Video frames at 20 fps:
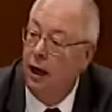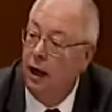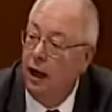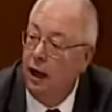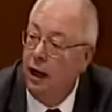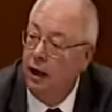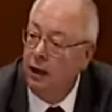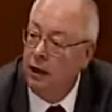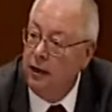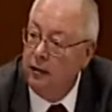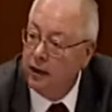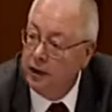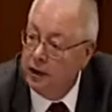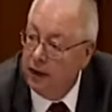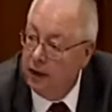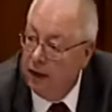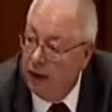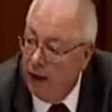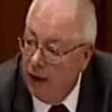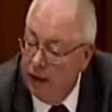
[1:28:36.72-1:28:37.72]
I'll leave it at
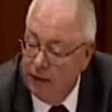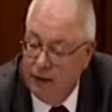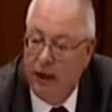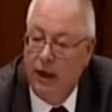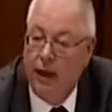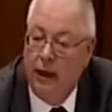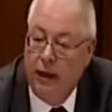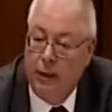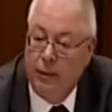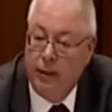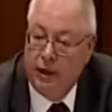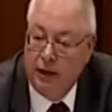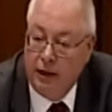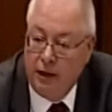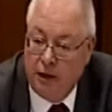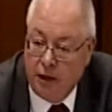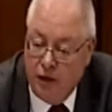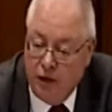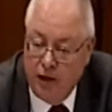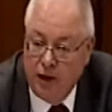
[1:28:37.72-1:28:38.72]
that, and I would
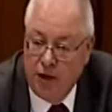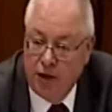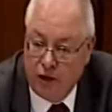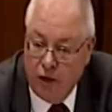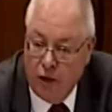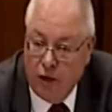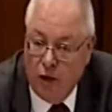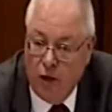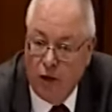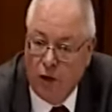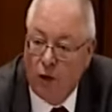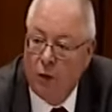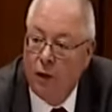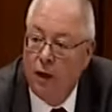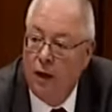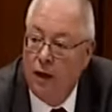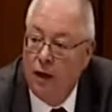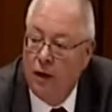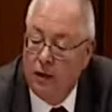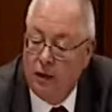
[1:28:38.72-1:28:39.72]
encourage all
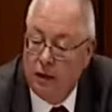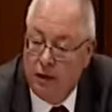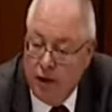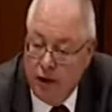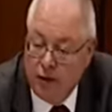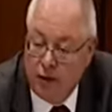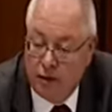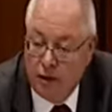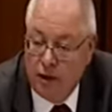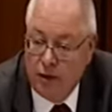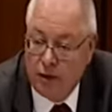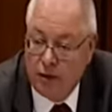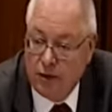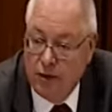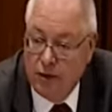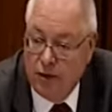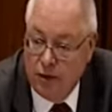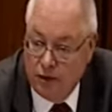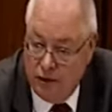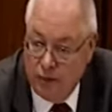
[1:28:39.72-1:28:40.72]
councillors
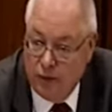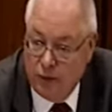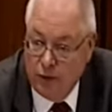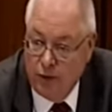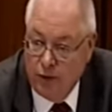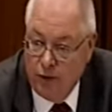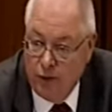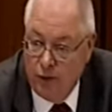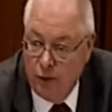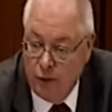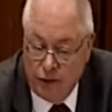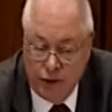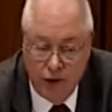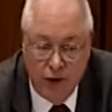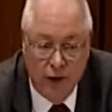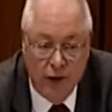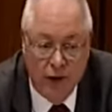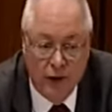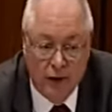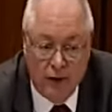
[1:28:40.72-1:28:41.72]
to support the motion
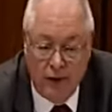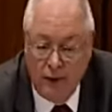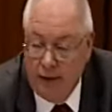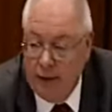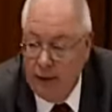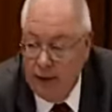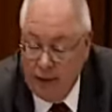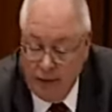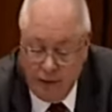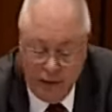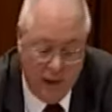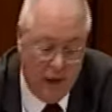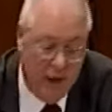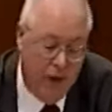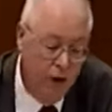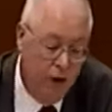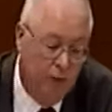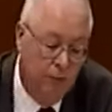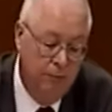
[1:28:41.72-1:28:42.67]
here today. Thank you.